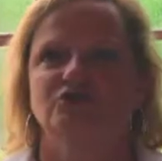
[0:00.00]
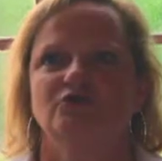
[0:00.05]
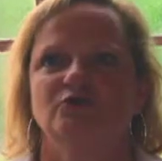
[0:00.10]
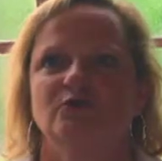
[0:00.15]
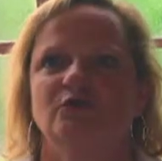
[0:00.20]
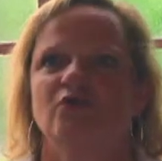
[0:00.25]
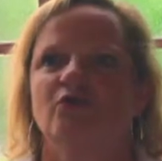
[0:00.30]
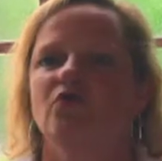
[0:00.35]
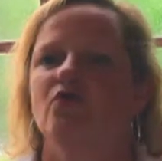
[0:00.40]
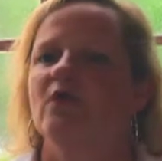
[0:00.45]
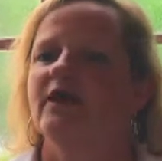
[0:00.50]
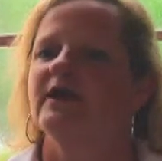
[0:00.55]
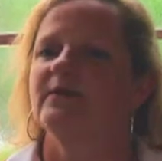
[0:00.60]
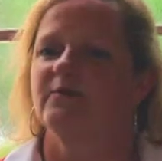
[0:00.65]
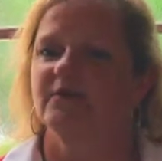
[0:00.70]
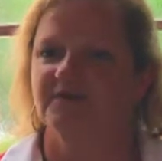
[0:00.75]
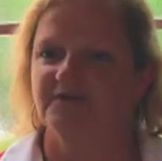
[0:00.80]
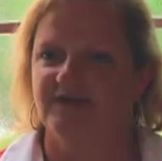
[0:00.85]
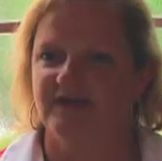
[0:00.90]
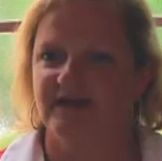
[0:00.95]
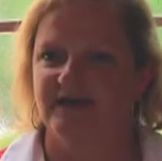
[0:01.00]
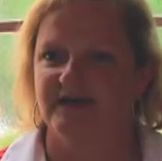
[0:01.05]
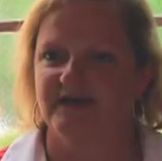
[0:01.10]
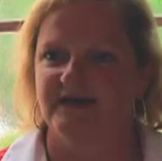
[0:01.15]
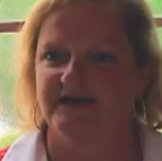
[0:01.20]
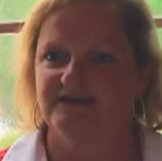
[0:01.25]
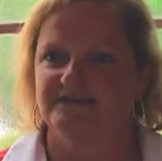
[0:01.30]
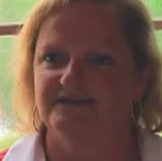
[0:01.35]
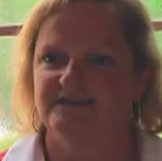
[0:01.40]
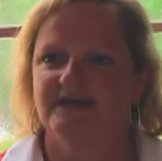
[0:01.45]
do incredible
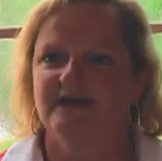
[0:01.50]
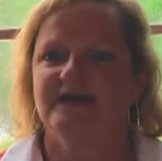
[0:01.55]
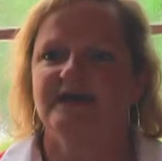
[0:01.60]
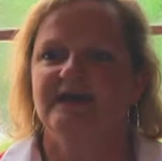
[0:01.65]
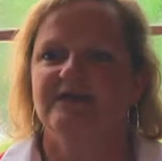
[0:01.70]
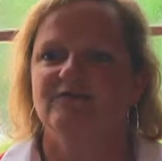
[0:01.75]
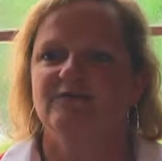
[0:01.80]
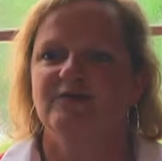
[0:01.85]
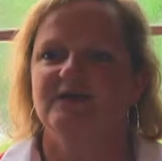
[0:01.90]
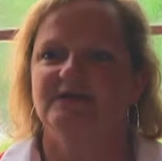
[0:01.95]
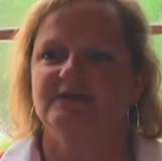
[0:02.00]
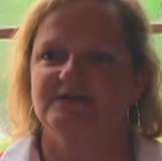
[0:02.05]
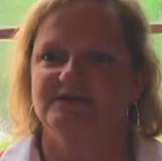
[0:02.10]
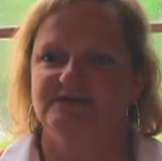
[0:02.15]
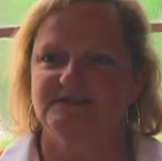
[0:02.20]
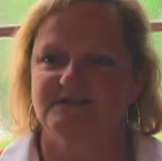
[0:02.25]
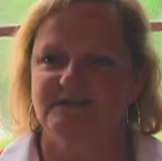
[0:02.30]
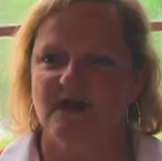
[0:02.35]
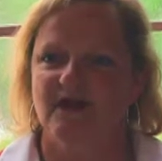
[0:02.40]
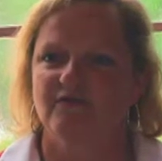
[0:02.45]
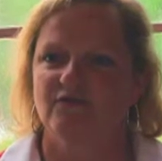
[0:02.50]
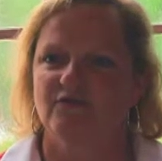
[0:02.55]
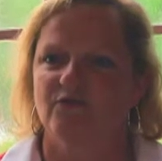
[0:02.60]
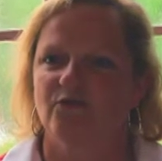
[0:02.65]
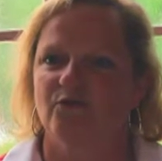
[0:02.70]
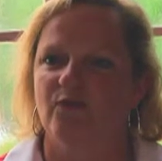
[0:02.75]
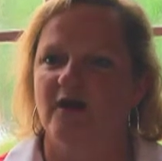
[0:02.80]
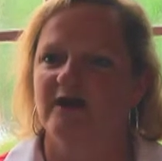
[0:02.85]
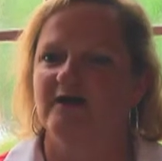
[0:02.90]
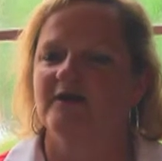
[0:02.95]
things we can discover the
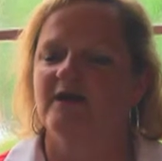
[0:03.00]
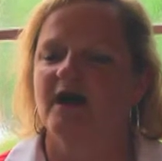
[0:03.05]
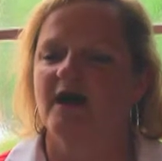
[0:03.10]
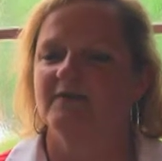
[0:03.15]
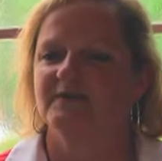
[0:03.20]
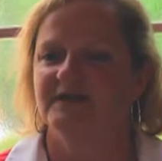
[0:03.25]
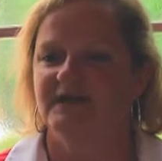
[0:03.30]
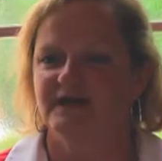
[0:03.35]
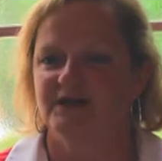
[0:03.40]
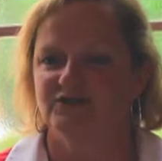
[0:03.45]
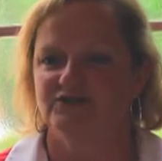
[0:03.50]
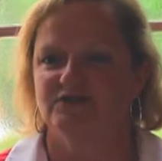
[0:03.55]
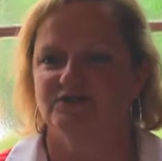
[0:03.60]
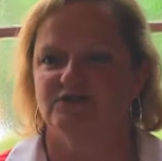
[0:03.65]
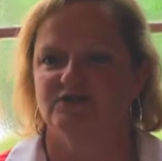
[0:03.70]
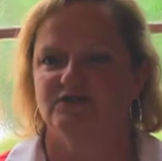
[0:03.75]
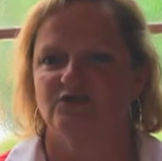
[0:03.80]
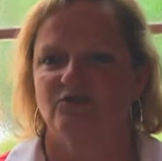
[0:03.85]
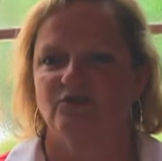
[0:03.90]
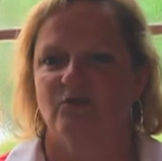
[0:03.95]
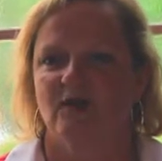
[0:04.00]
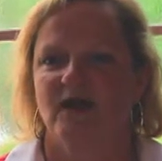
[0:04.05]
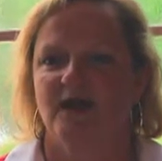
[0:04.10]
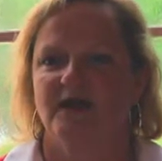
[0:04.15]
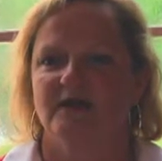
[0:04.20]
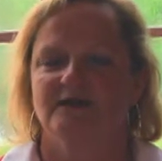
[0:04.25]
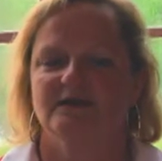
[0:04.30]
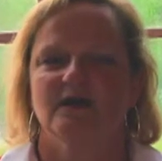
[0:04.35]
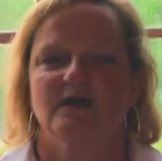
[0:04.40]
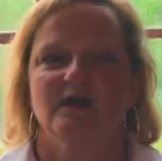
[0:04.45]
right accommodations and the right